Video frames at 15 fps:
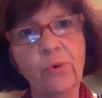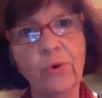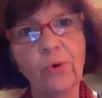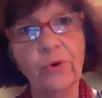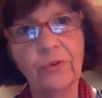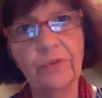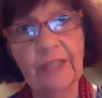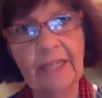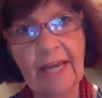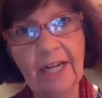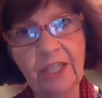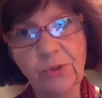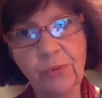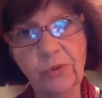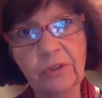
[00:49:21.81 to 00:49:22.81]
or the
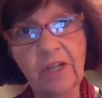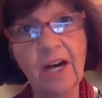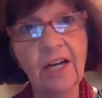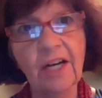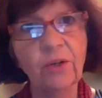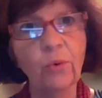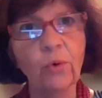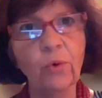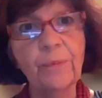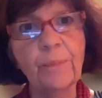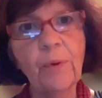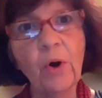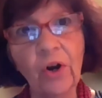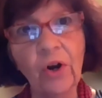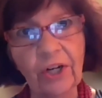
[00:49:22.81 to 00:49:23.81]
actual lock or the
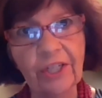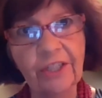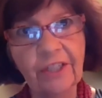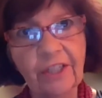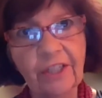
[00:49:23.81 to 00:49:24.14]
park